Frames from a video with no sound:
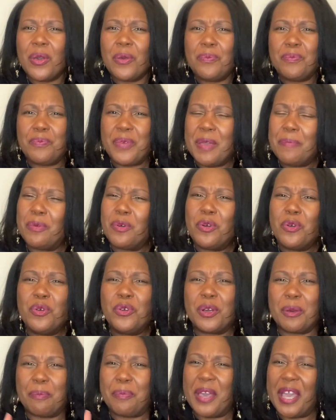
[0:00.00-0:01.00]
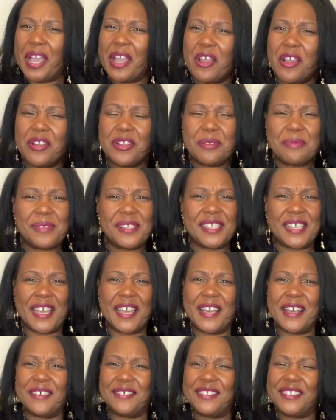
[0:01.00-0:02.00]
people who comparing
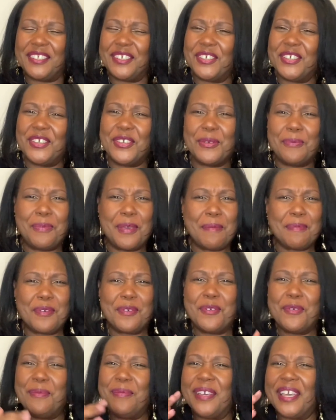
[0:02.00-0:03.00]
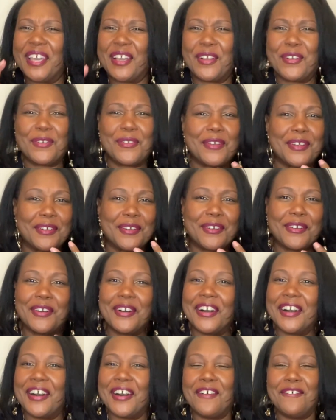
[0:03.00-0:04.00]
themselves to you, people who being critical
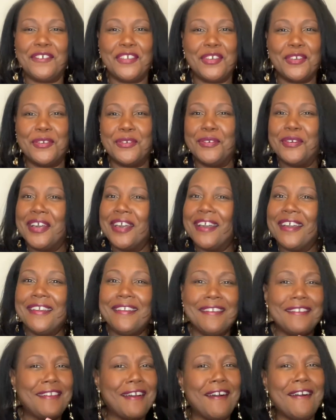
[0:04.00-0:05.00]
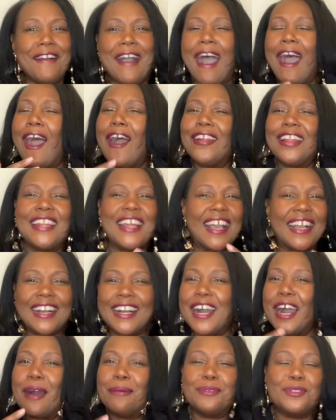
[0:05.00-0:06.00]
of you, all of that
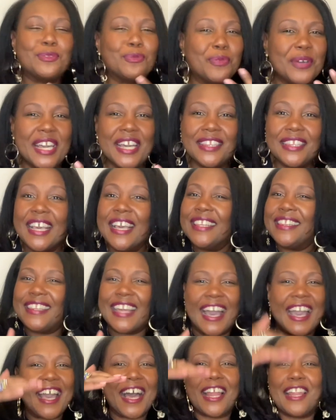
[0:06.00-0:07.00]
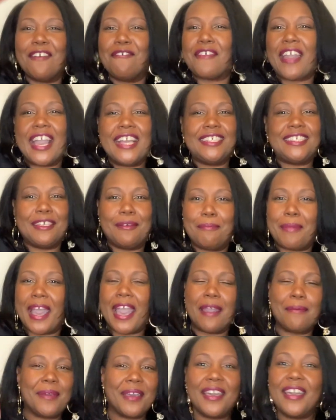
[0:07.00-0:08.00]
comes with the elevation,
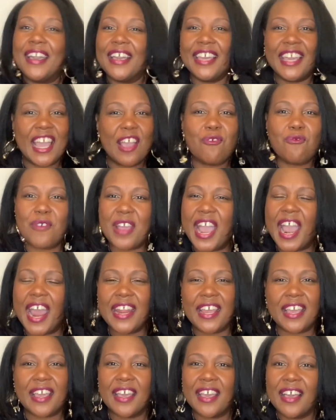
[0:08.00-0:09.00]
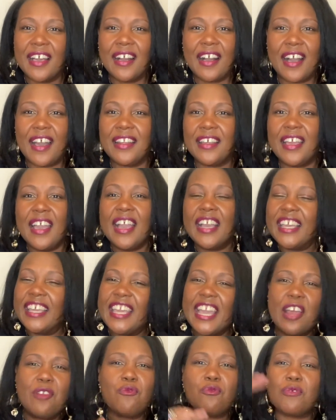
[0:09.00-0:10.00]
baby. Get ready, honey.
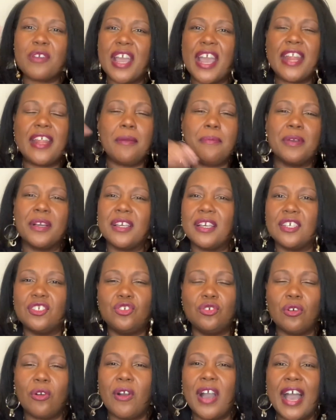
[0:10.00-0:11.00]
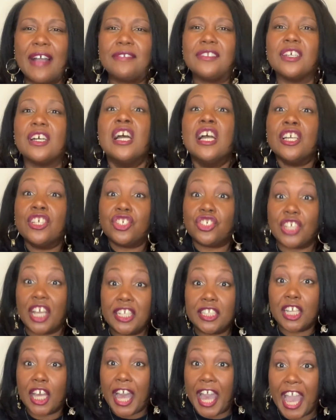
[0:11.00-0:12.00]
Get ready because you're going to have to shake
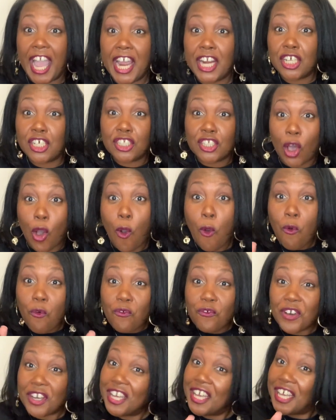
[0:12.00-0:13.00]
the haters off,